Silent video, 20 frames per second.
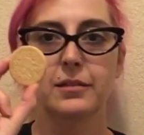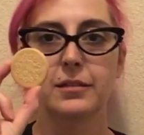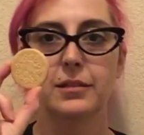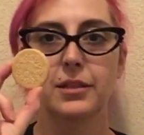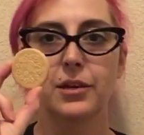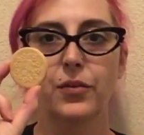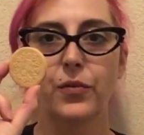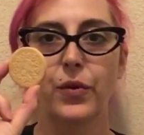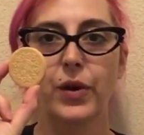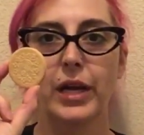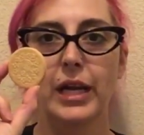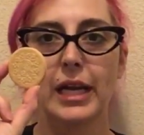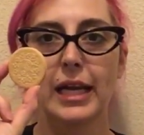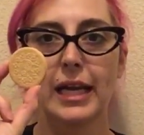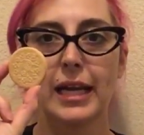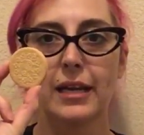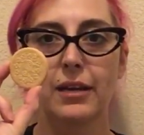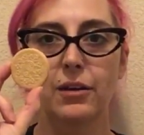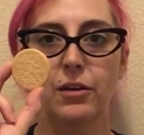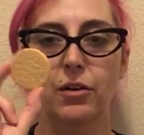
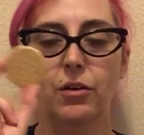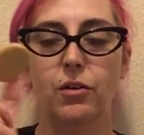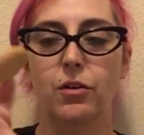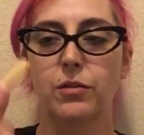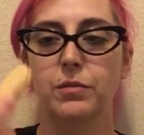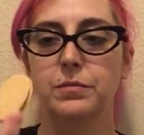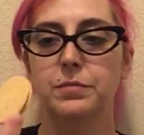They are little.